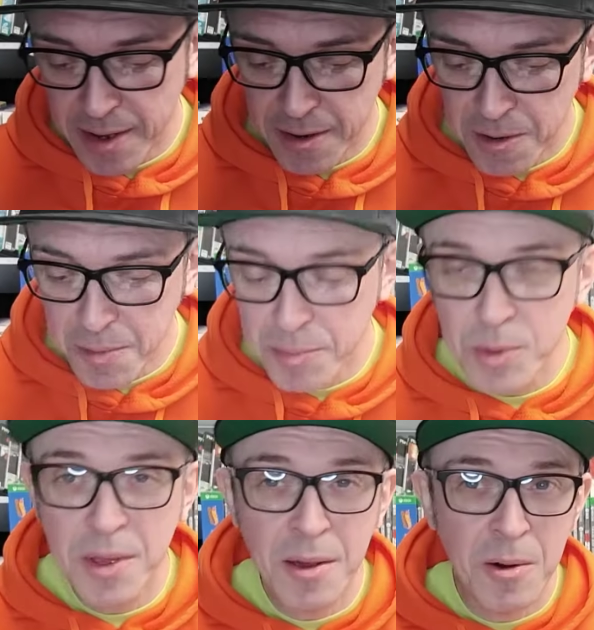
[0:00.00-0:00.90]
they are,
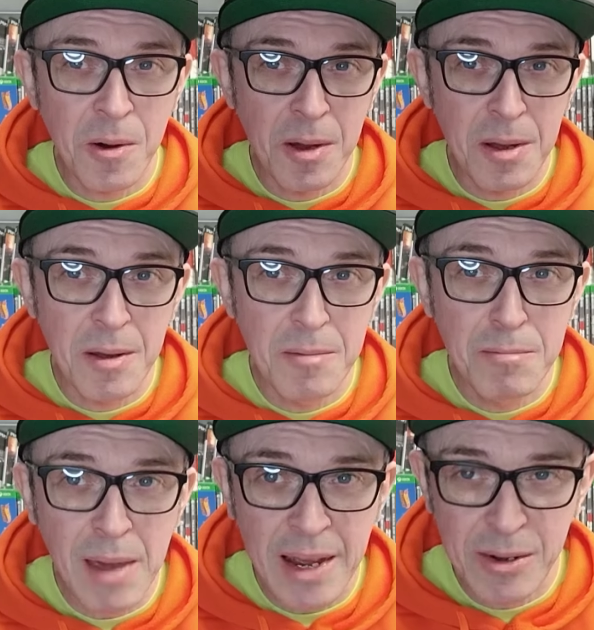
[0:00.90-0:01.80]
but they are
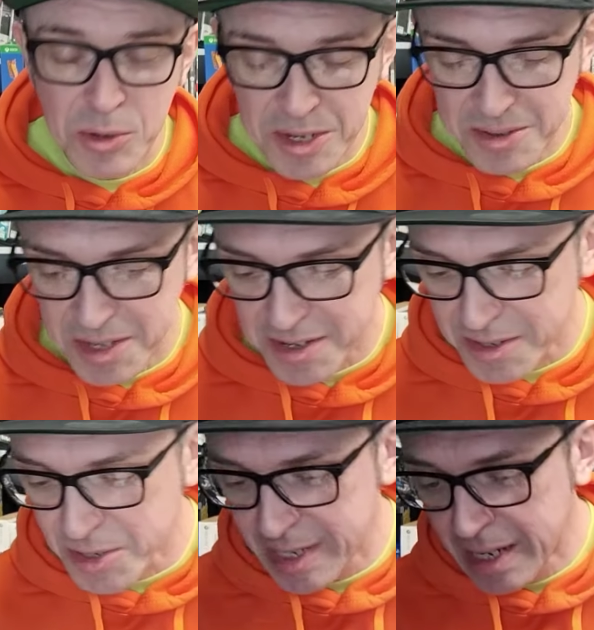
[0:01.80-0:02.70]
mega looking
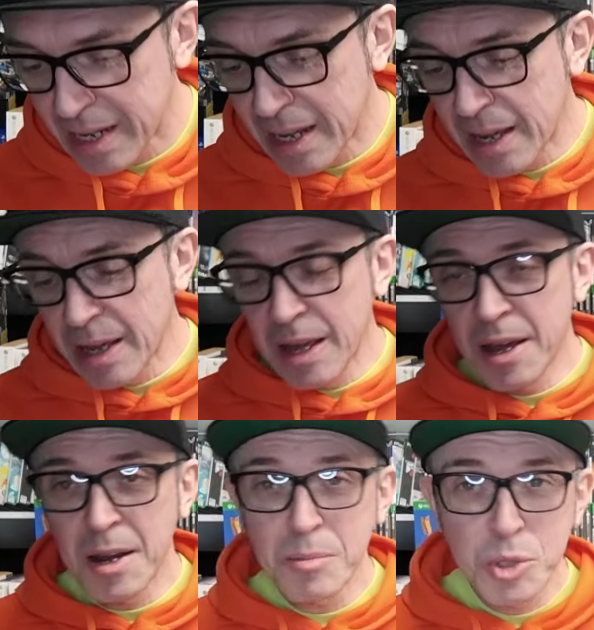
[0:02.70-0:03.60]
things.
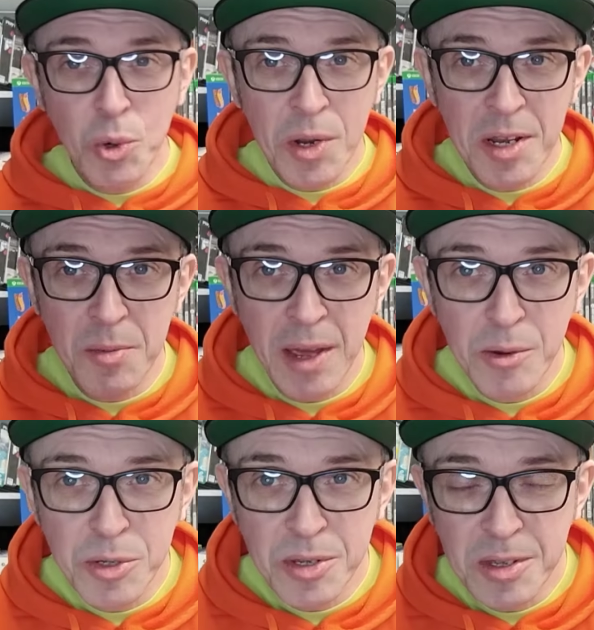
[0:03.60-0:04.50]
And I'm talking
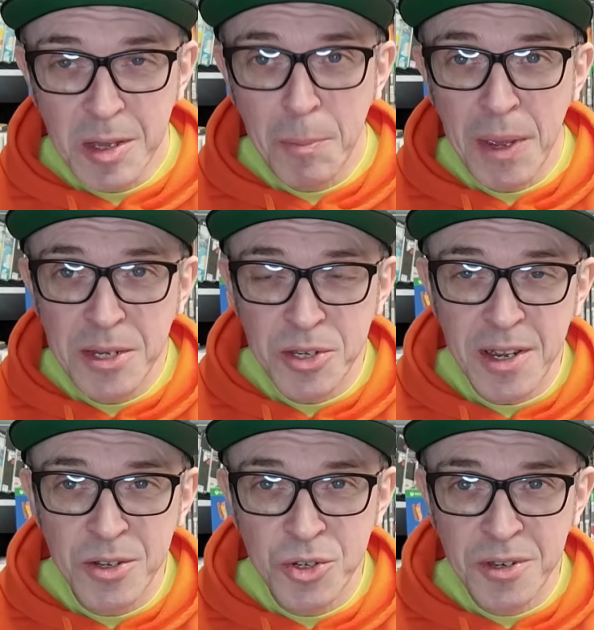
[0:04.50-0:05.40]
about the PC
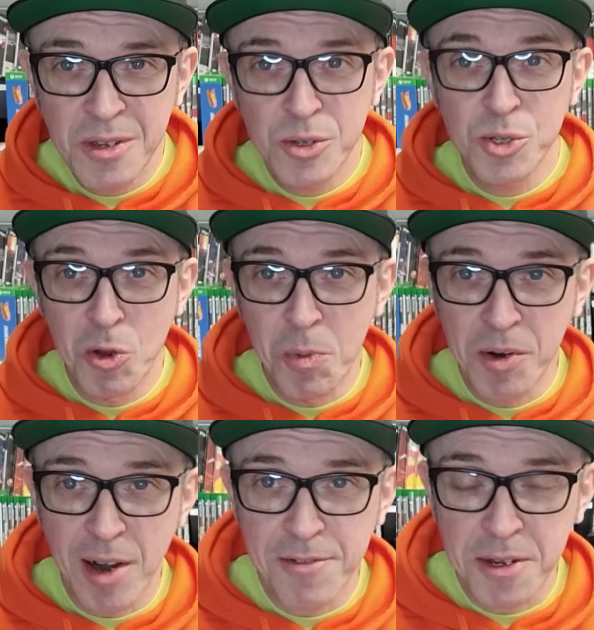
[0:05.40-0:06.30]
Engine Super
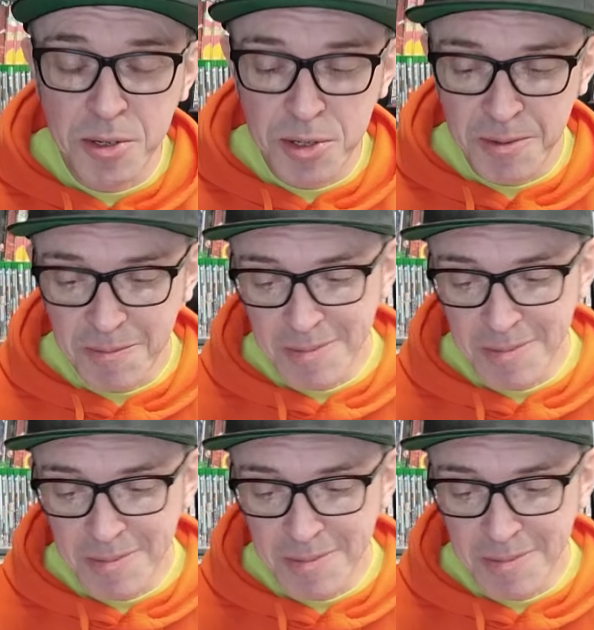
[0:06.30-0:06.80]
Graphics.